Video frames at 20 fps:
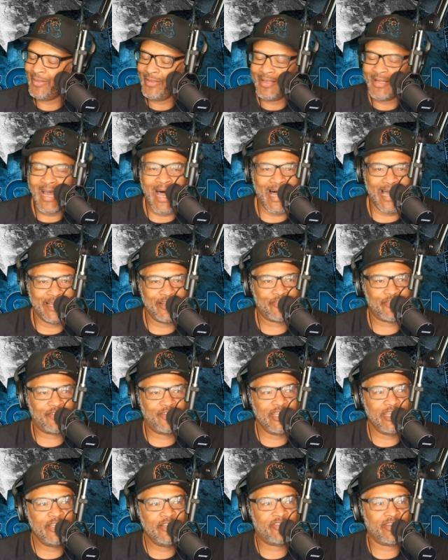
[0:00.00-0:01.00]

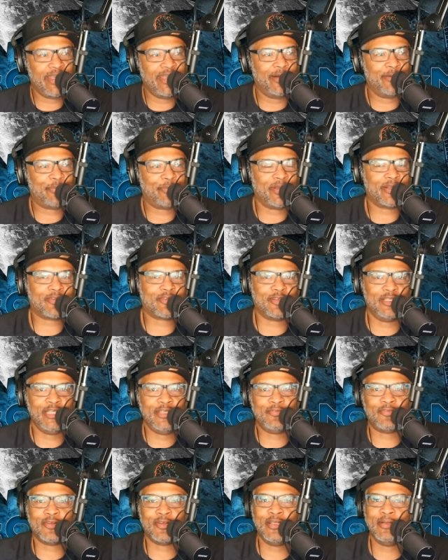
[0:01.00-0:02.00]
Hottest DJ up in
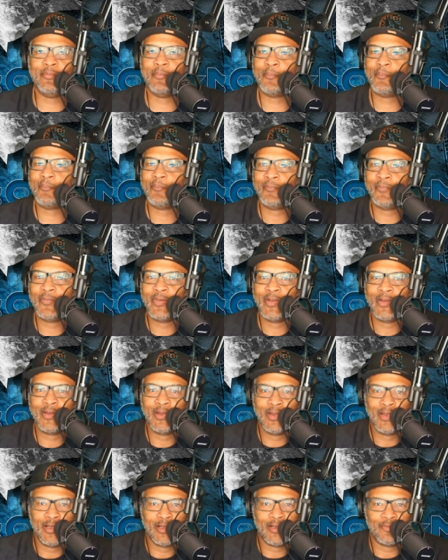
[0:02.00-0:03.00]
Cleveland.
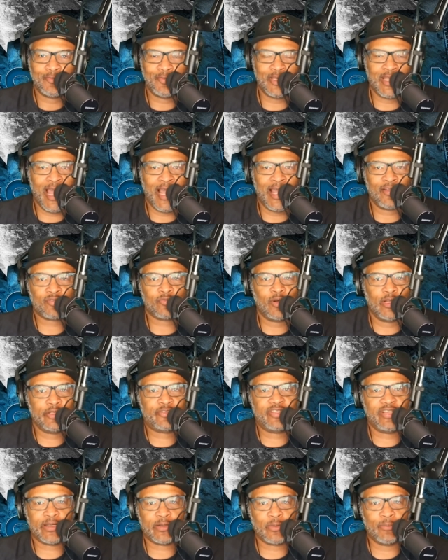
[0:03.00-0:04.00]
If you guys
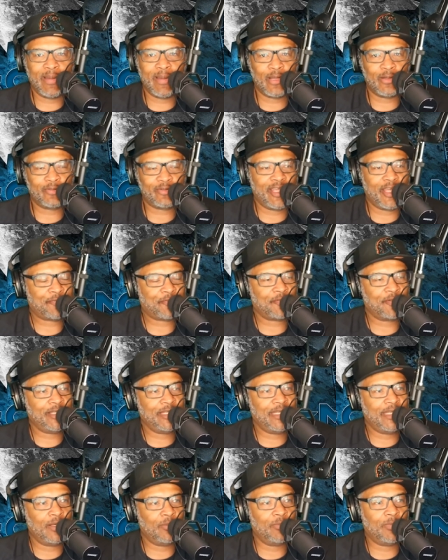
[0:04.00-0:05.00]
want to check him out,
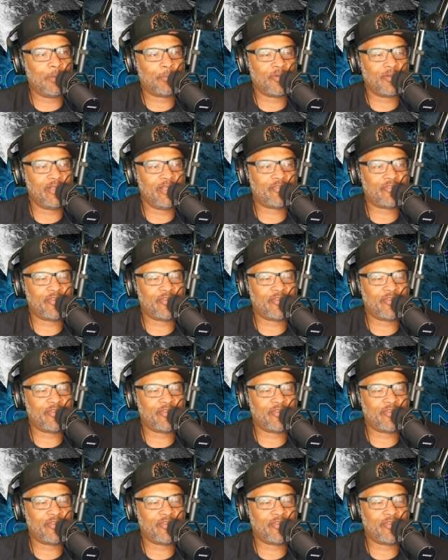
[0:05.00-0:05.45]
definitely hit him up on his